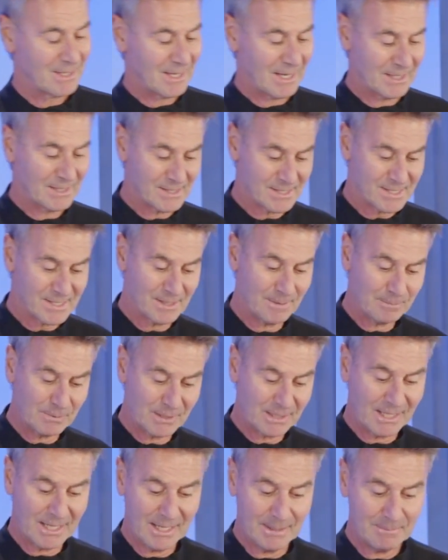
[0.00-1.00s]
I just simply
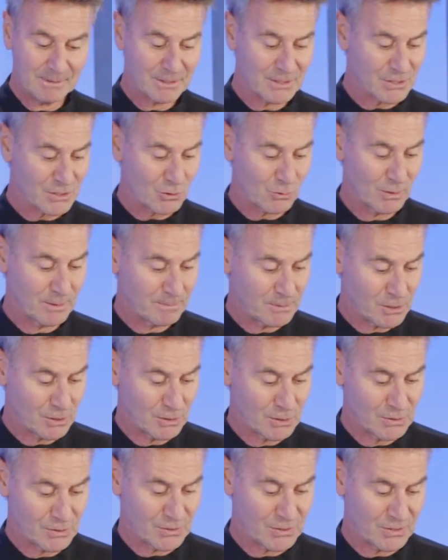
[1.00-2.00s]
came to the
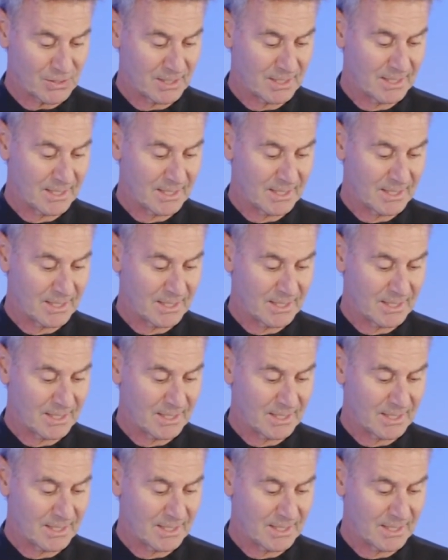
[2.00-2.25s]
scriptures,